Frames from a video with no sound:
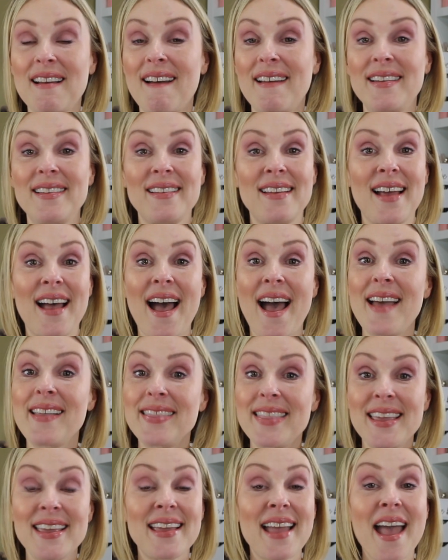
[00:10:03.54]
on, I
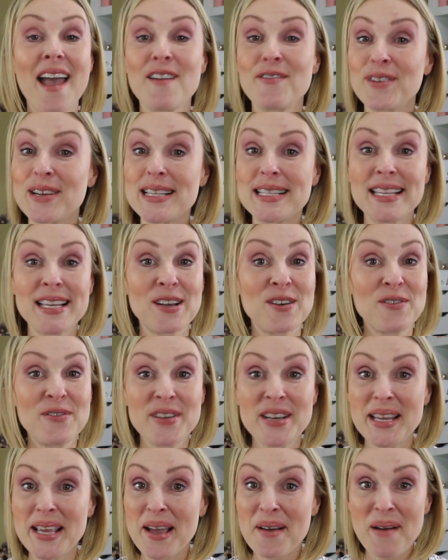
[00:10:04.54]
think, every single
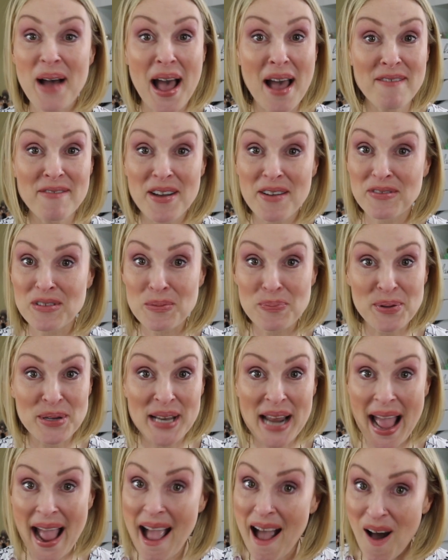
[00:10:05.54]
video I've ever put
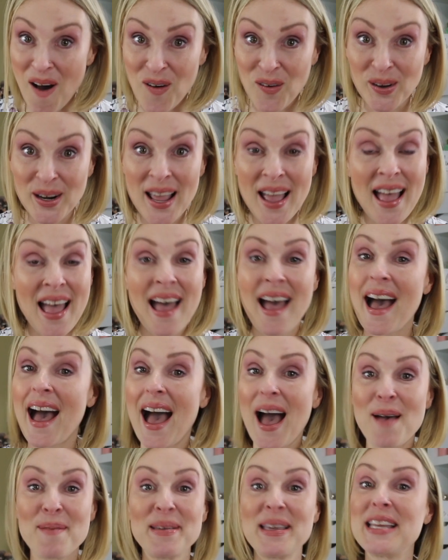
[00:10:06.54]
out.
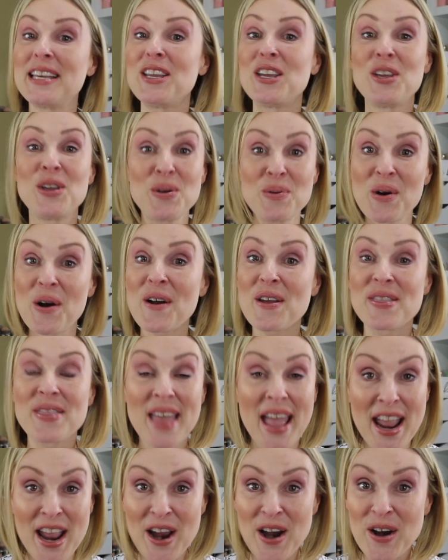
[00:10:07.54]
I mean, you are
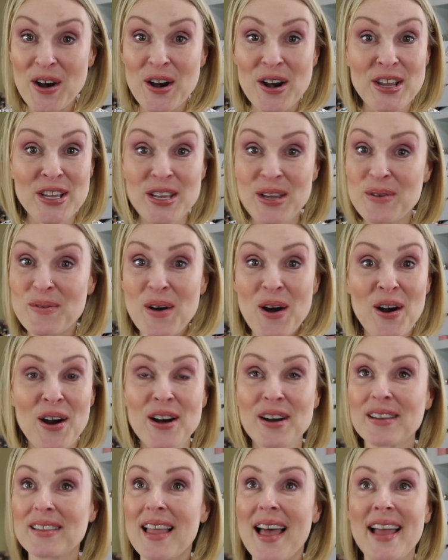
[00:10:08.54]
there. You
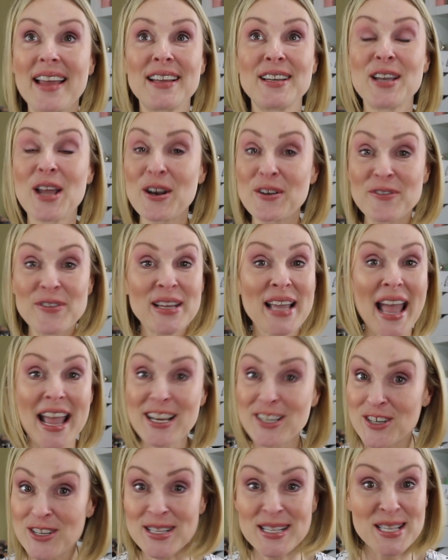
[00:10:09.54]
are like
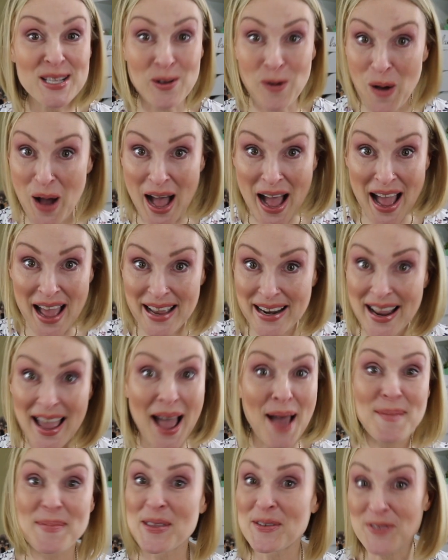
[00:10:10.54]
notification squad.
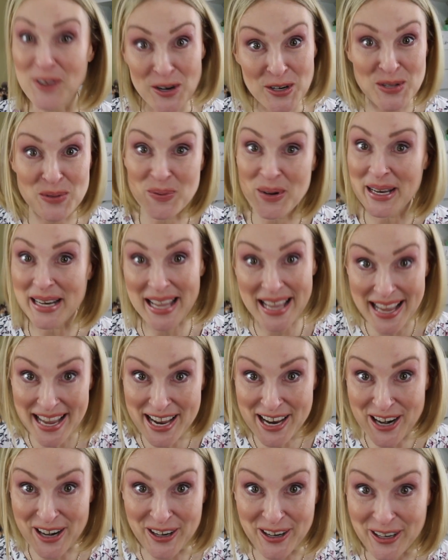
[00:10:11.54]
I'm the first one
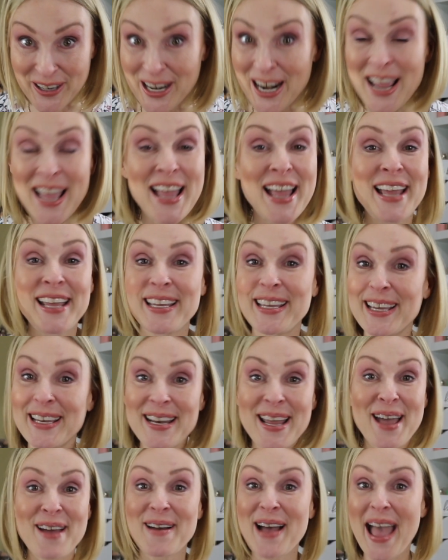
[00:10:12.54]
here. You
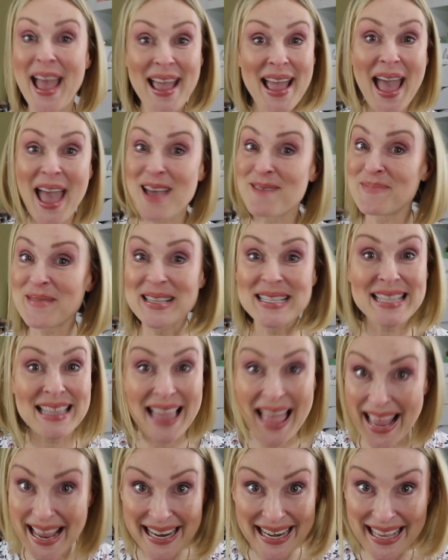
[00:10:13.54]
know, hey, Miss
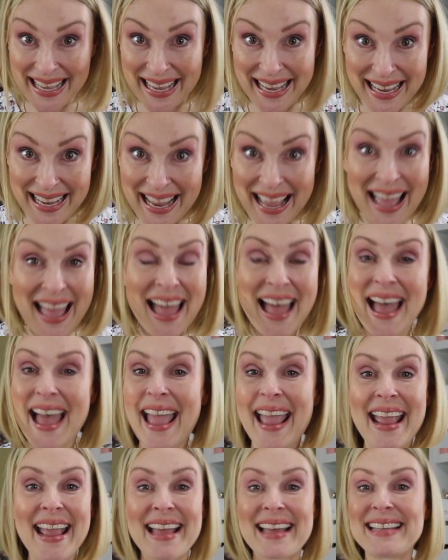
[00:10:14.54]
Lady.
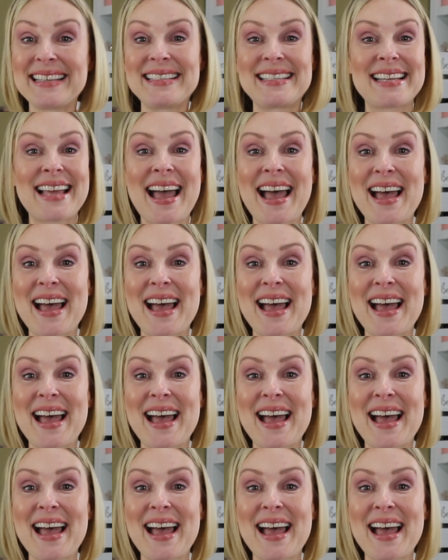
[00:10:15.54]
And,